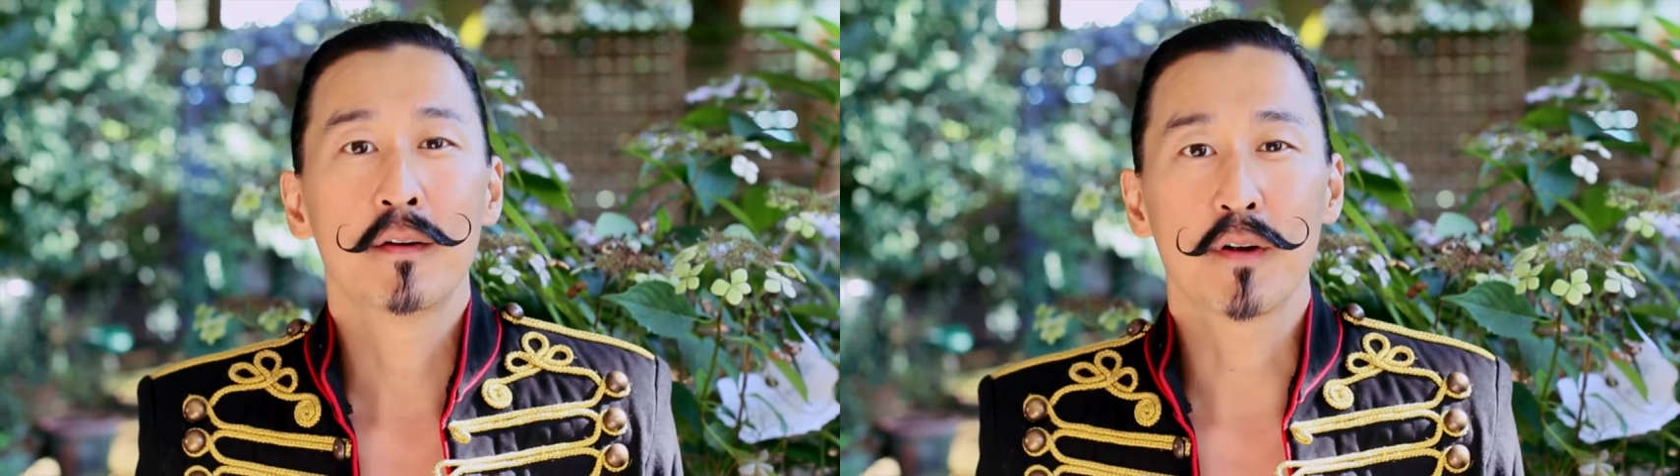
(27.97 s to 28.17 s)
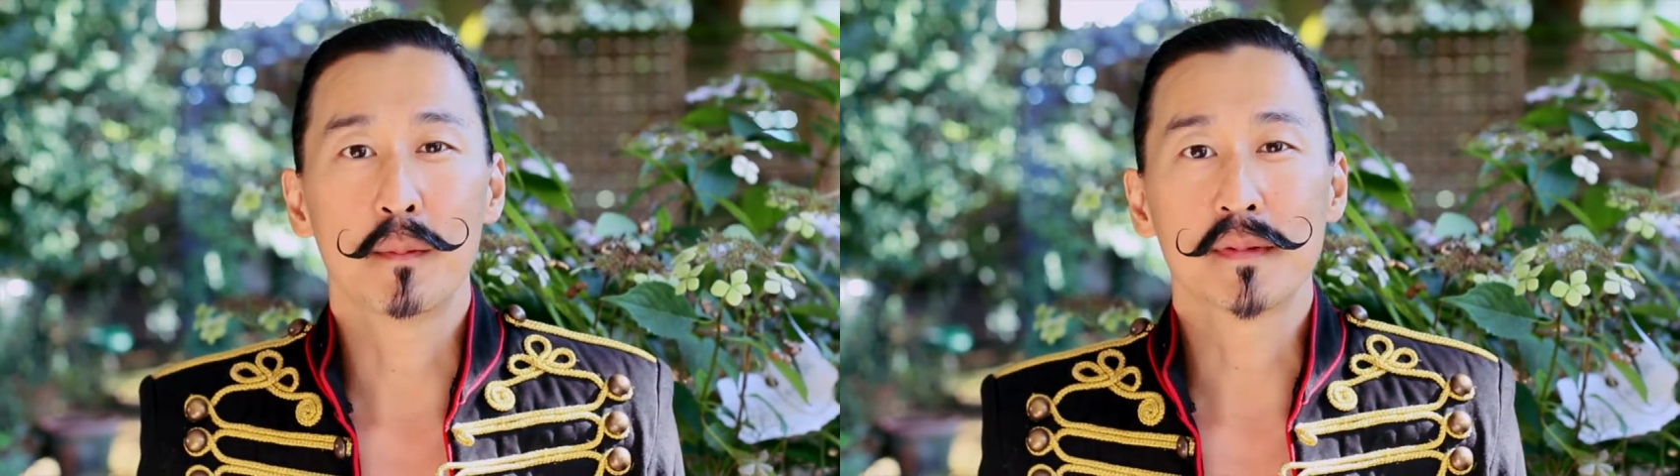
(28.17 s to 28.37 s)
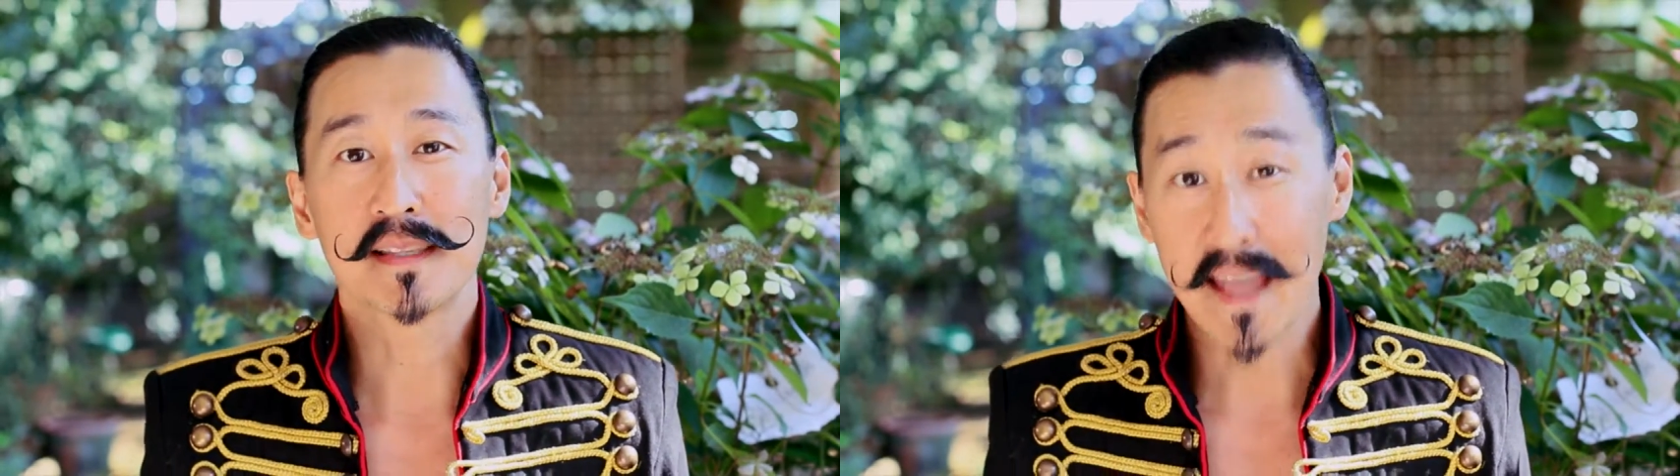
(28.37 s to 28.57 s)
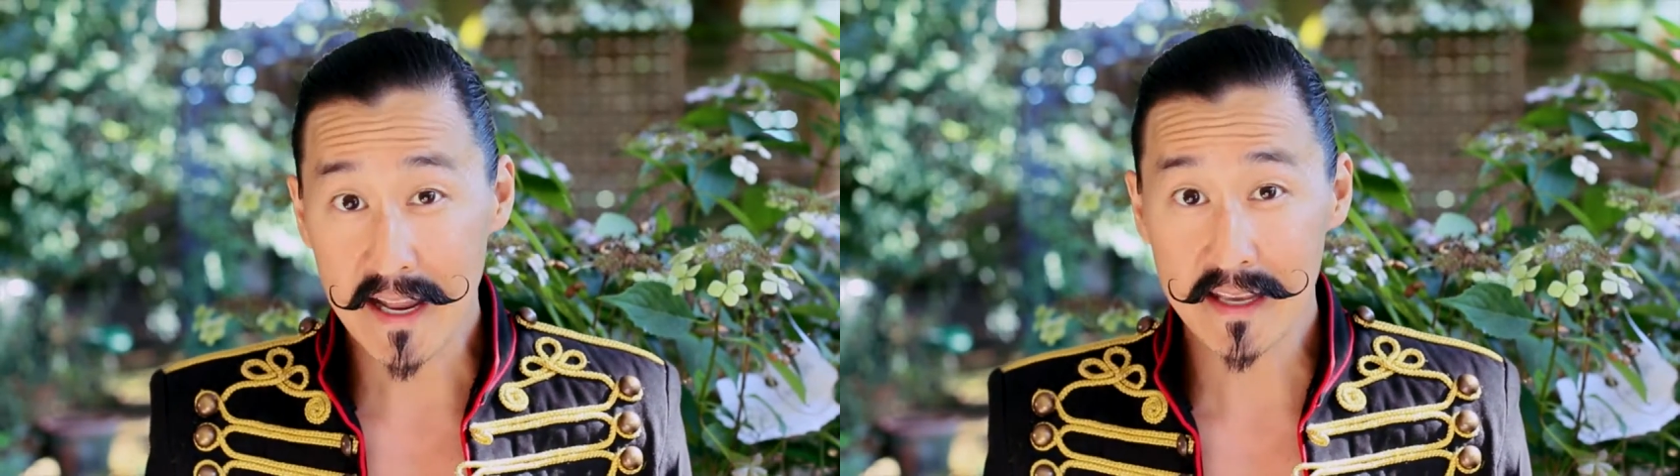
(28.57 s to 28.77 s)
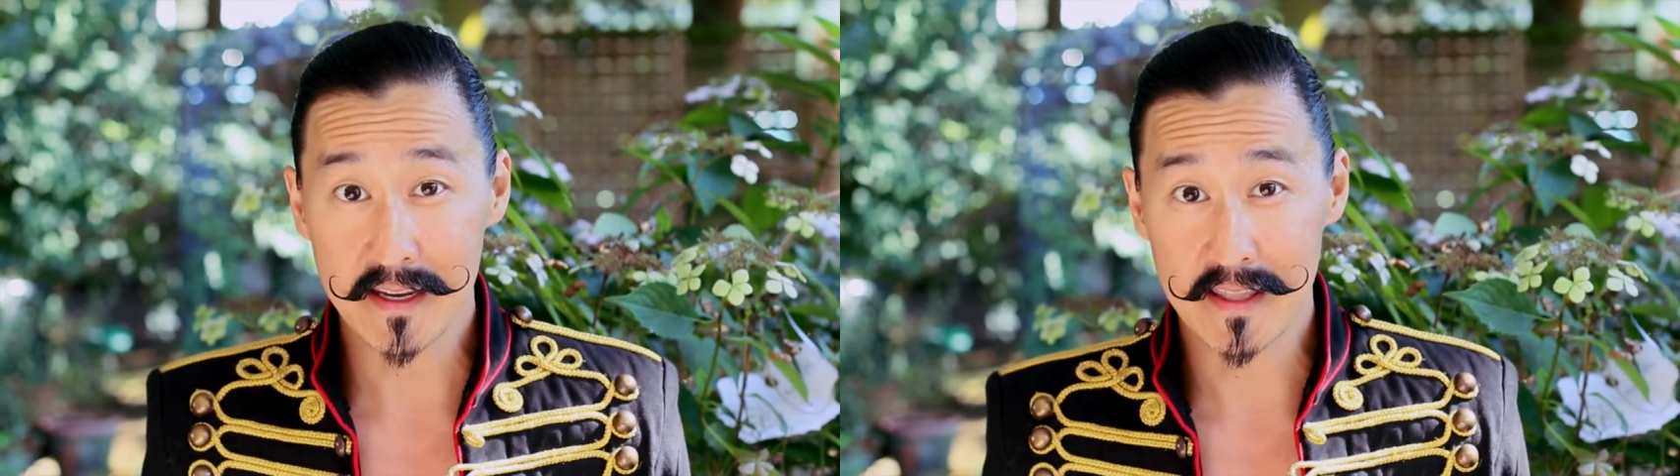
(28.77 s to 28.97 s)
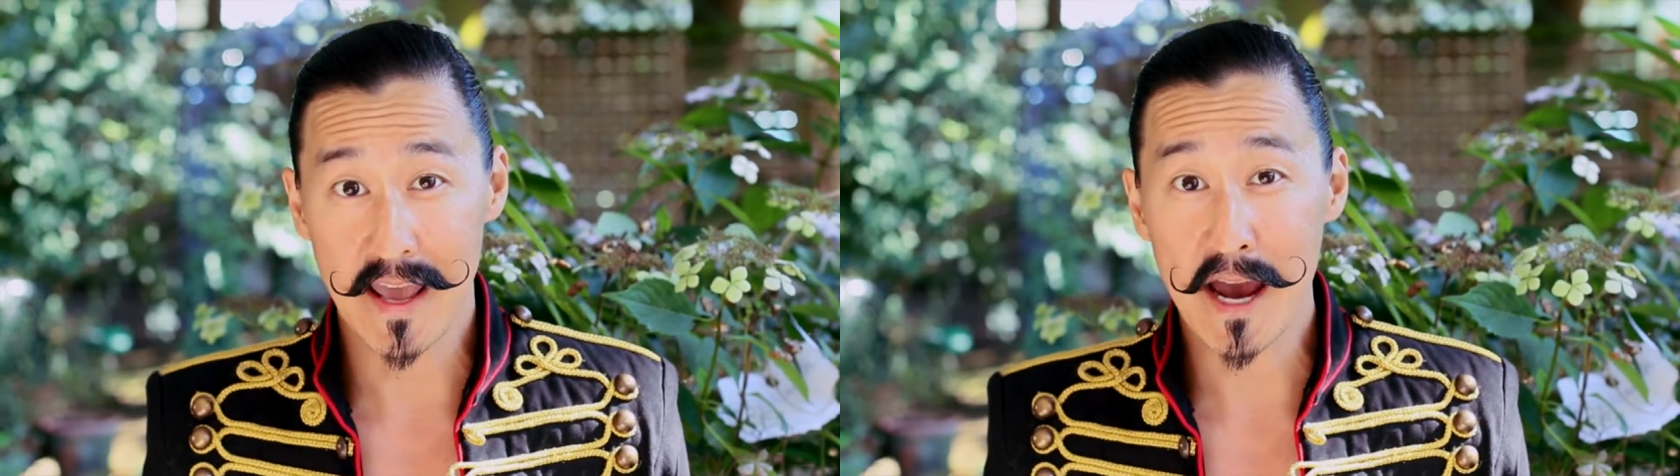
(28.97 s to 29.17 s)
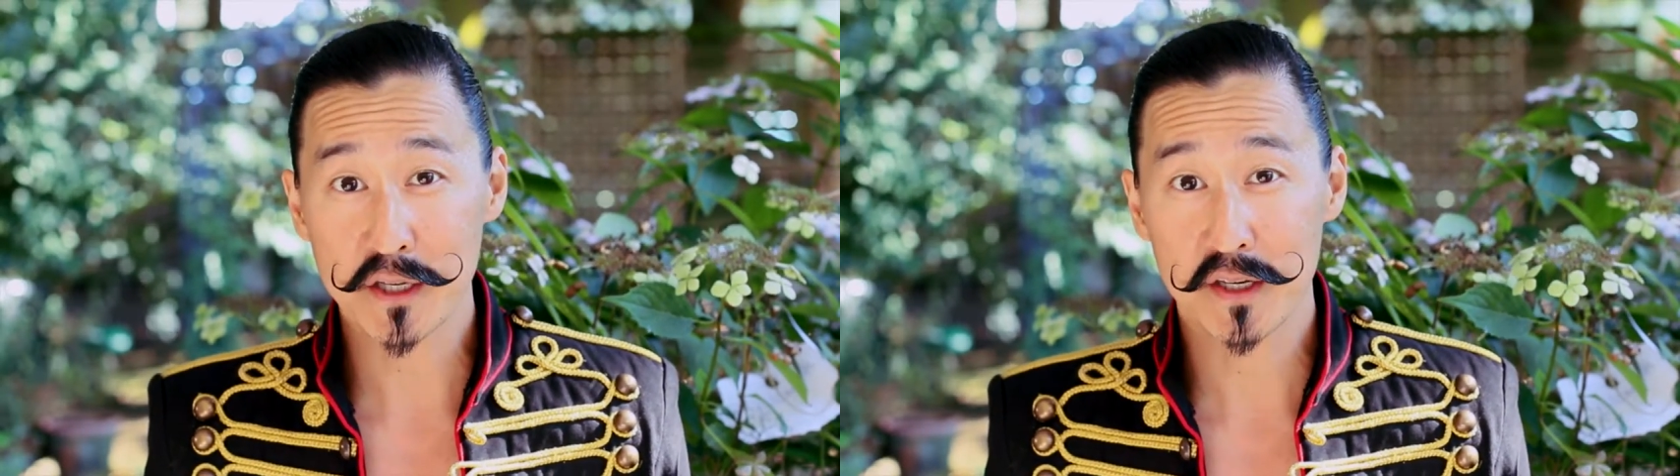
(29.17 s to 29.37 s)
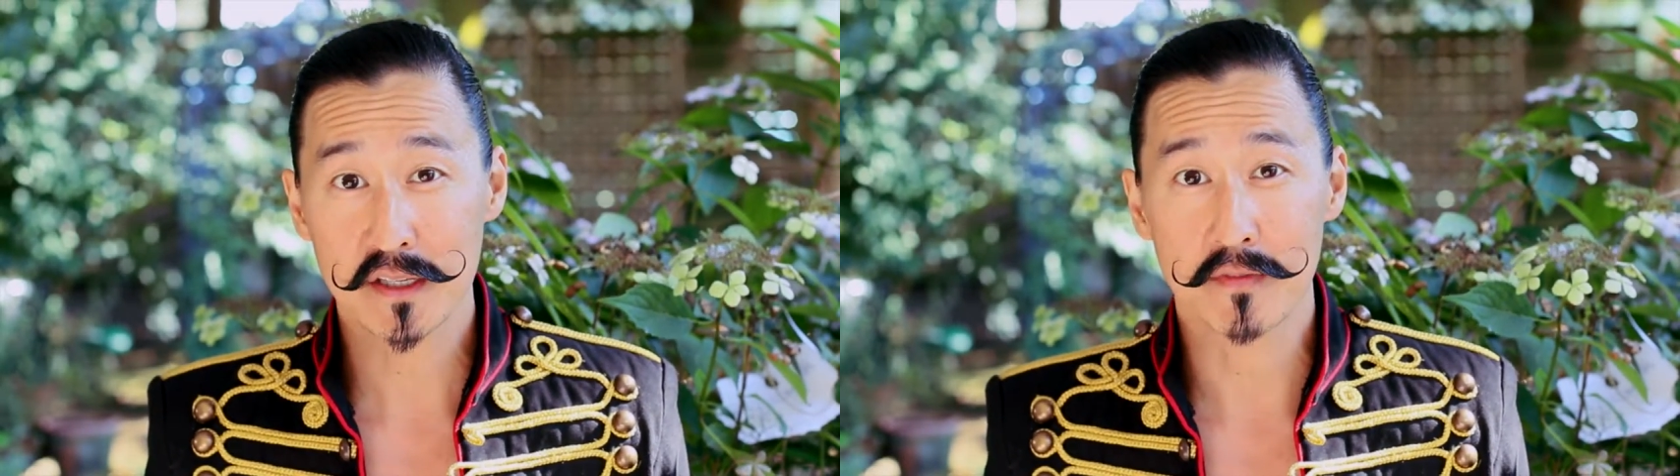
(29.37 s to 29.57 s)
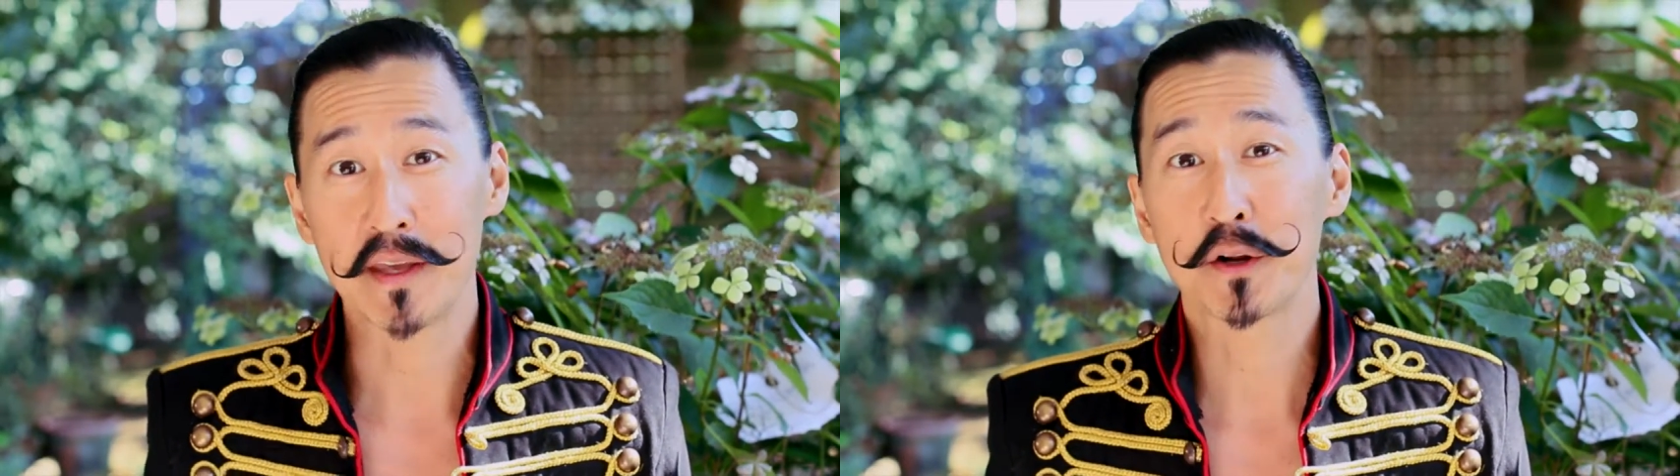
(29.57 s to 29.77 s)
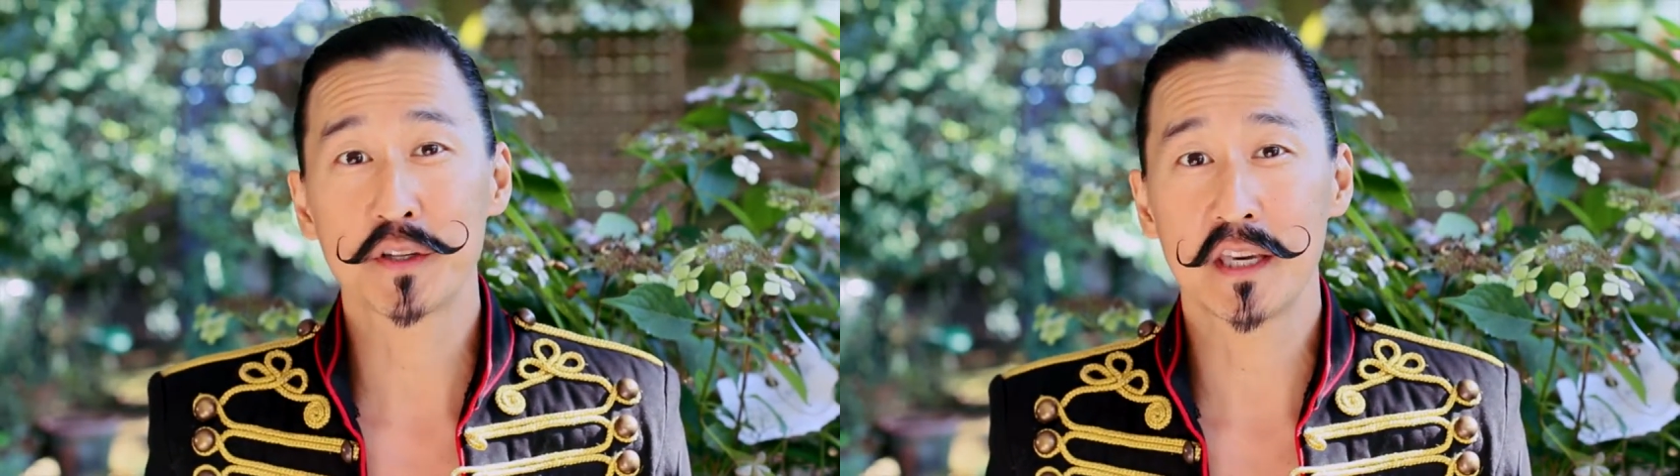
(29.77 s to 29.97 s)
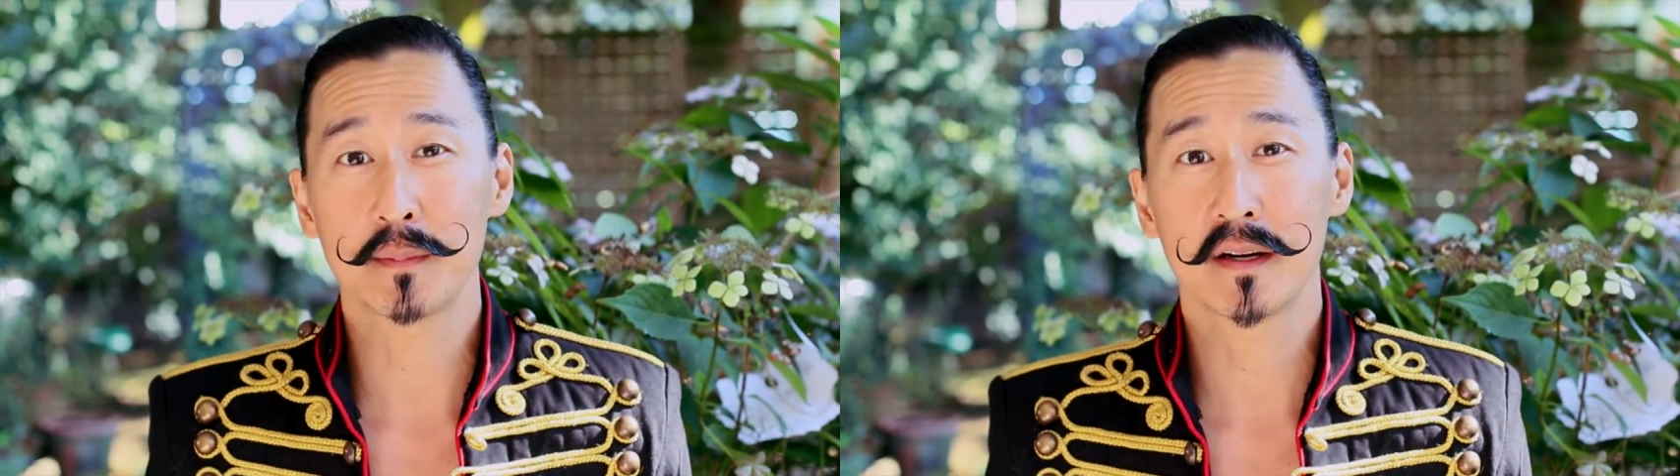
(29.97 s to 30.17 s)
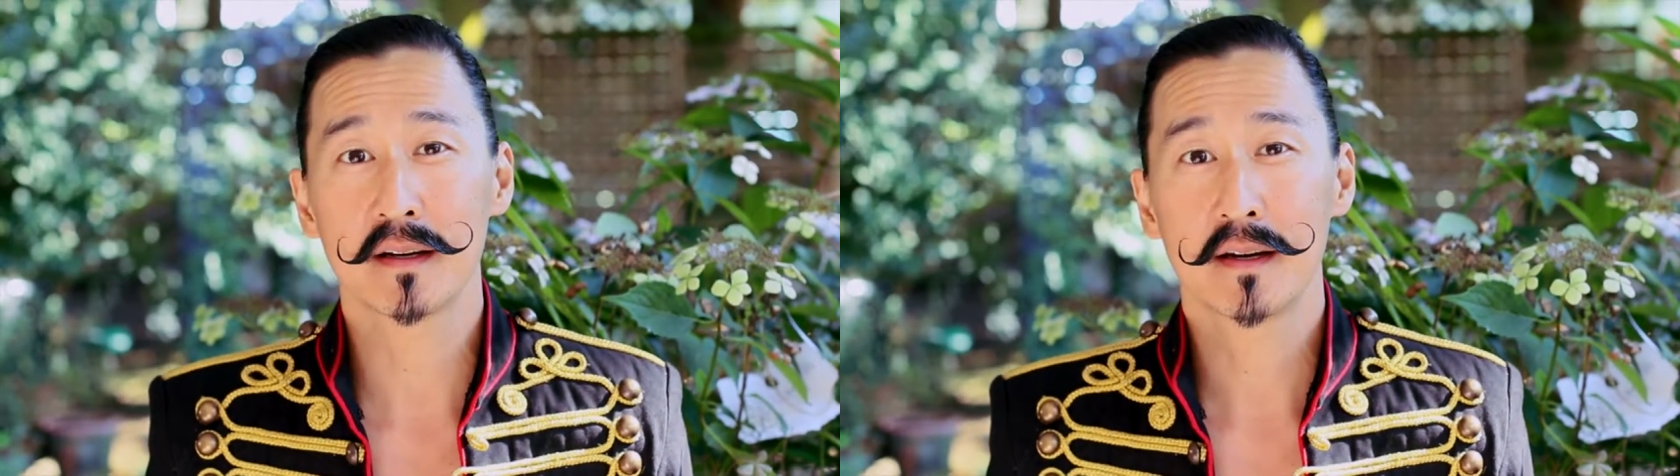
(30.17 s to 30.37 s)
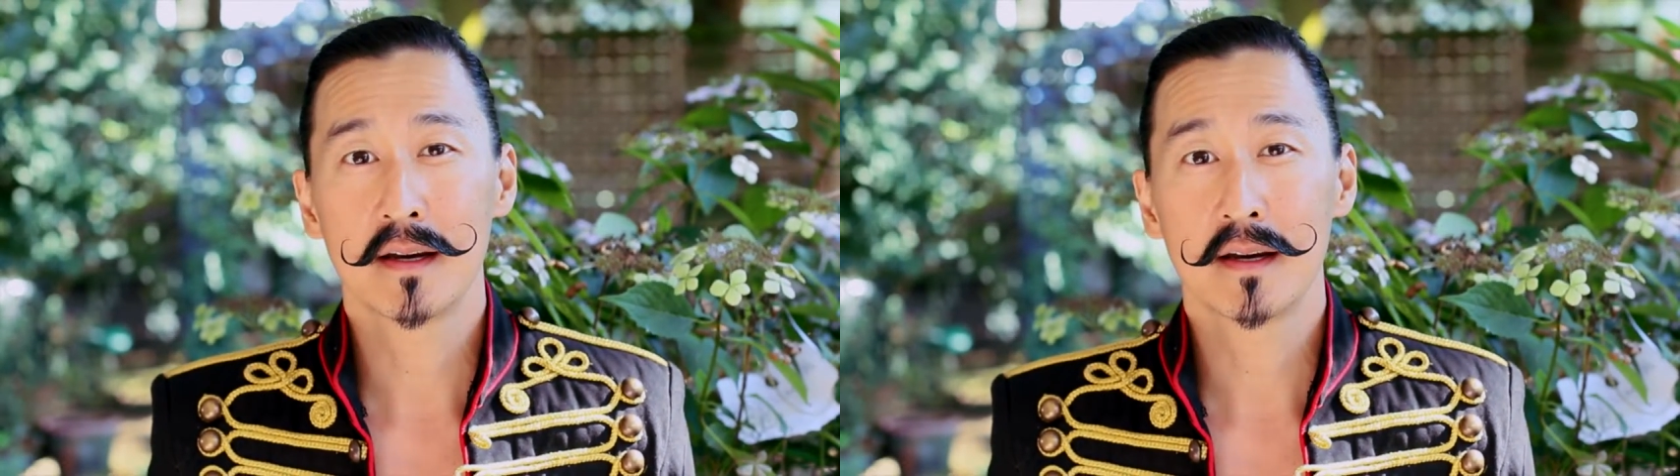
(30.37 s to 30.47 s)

from standing in the ashes of Hiroshima